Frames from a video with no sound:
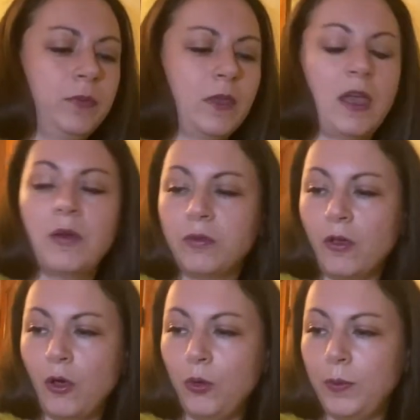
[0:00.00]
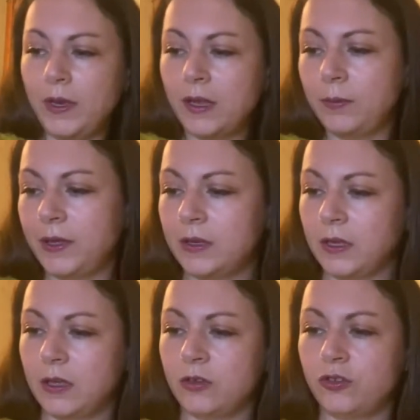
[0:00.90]
I was hoping I'd be able to
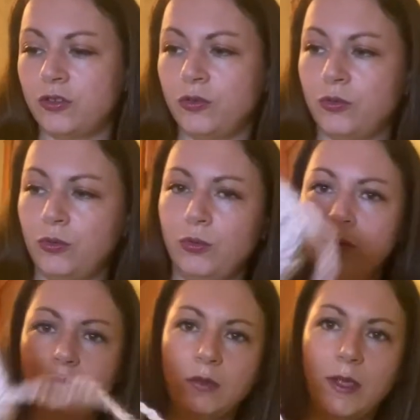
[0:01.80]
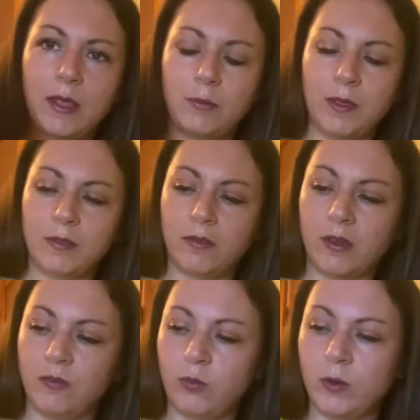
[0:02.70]
get two headbands out
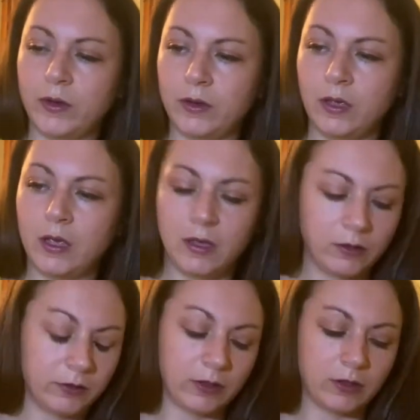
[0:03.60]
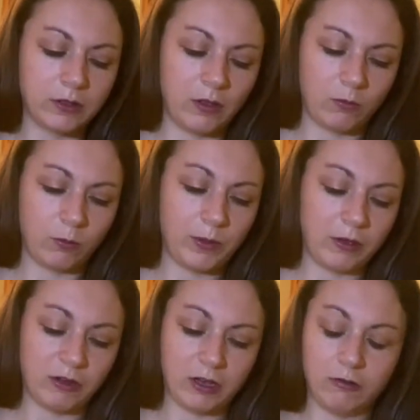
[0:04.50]
of one because I thought these would be
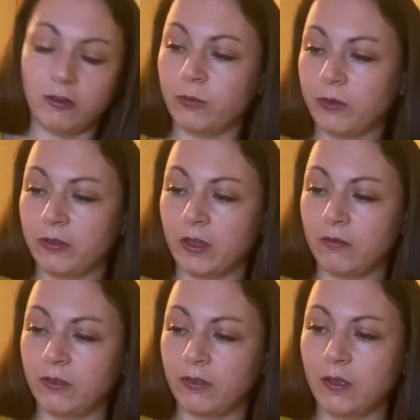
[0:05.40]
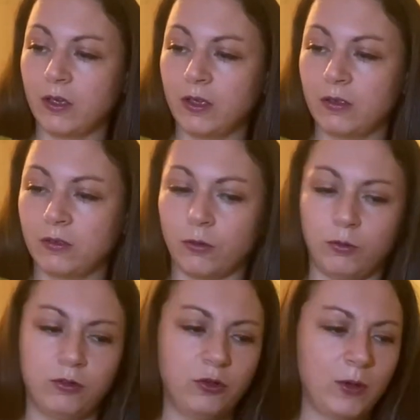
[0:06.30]
great Christmas gifts. So
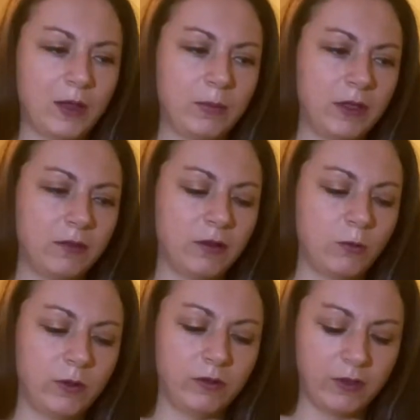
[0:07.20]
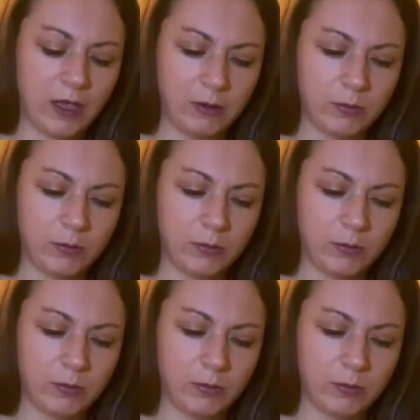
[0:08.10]
two headbands out of one skein,